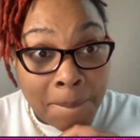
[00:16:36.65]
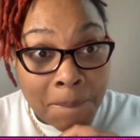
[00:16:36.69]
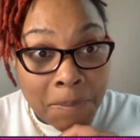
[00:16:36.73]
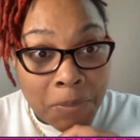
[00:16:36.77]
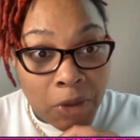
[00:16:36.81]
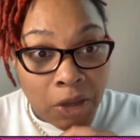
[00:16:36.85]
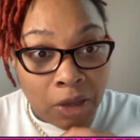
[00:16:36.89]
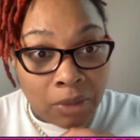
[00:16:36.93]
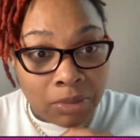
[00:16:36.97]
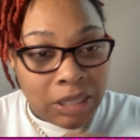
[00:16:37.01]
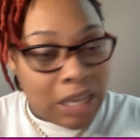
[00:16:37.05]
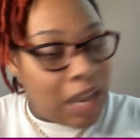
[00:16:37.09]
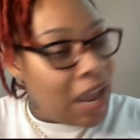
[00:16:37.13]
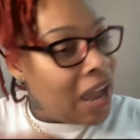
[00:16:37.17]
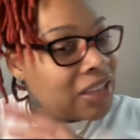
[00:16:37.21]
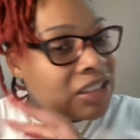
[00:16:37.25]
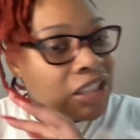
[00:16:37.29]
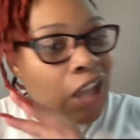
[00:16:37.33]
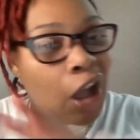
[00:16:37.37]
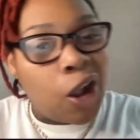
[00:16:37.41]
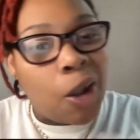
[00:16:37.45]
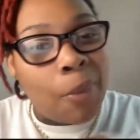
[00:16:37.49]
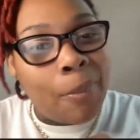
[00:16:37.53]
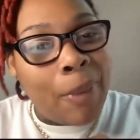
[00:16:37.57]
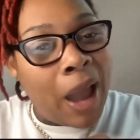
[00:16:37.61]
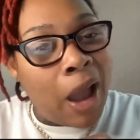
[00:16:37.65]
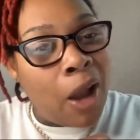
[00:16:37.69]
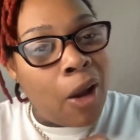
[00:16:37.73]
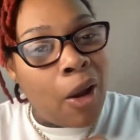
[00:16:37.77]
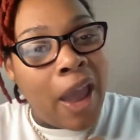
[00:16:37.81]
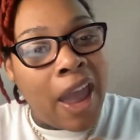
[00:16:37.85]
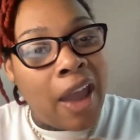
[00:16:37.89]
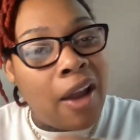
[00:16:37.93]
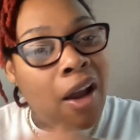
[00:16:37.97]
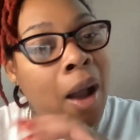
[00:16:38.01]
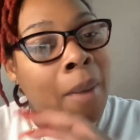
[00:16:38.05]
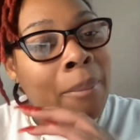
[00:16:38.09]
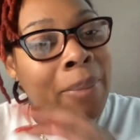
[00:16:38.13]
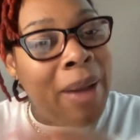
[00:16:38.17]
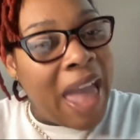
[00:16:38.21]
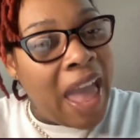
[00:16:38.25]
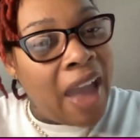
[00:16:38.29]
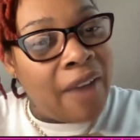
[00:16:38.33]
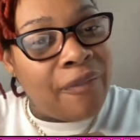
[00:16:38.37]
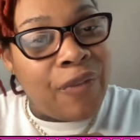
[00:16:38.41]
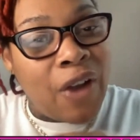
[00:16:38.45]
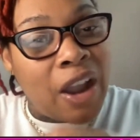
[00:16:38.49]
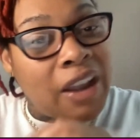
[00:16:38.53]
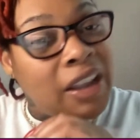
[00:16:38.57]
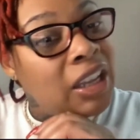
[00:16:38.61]
You know what I'm saying? I talk about a
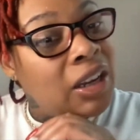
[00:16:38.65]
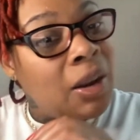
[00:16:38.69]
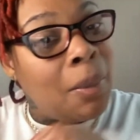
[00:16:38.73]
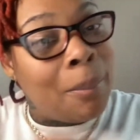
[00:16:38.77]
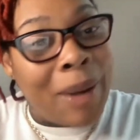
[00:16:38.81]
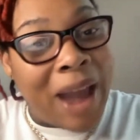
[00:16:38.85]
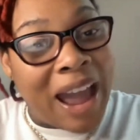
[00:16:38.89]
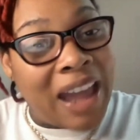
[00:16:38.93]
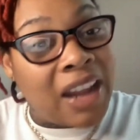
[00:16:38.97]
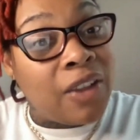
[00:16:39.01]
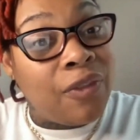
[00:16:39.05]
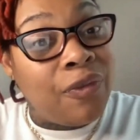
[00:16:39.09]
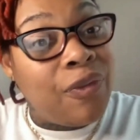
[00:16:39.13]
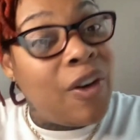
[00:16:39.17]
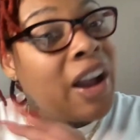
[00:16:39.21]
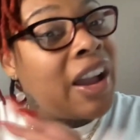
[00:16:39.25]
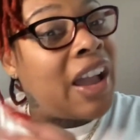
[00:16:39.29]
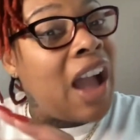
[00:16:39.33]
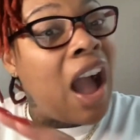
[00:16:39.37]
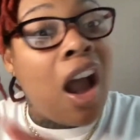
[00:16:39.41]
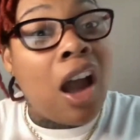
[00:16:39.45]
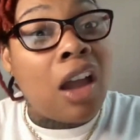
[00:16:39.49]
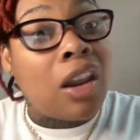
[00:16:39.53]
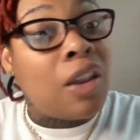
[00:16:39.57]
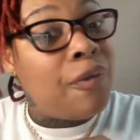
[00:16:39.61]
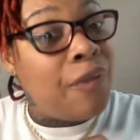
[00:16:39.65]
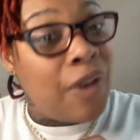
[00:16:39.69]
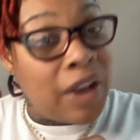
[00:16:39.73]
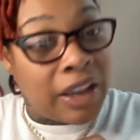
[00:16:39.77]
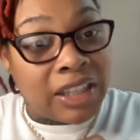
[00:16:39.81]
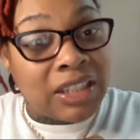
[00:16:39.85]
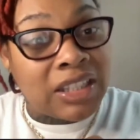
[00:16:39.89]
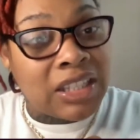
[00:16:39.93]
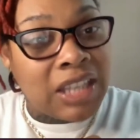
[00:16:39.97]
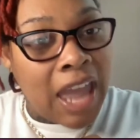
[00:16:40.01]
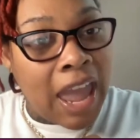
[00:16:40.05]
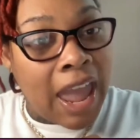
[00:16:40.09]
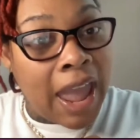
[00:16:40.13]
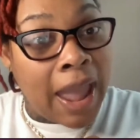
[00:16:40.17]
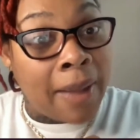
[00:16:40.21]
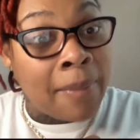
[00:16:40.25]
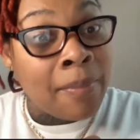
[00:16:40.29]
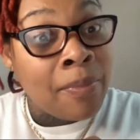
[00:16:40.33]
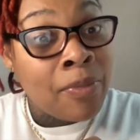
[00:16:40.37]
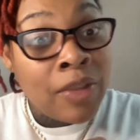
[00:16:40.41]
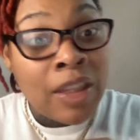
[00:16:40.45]
man fucking a body fuck all the fucking time.